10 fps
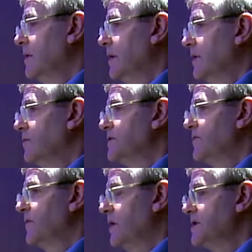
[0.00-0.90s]
In other words,
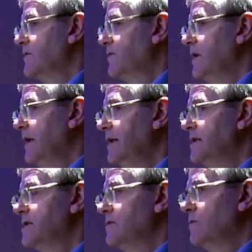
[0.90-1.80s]
philosophy in
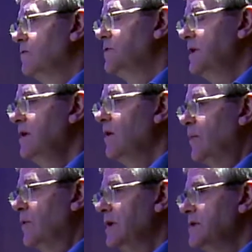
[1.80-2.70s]
its routine
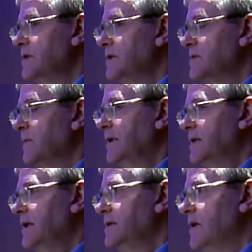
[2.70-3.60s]
operations
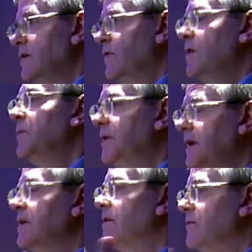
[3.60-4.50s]
maintains a very
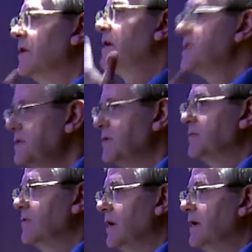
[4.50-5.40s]
particular
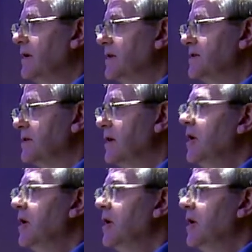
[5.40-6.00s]
relationship to architecture,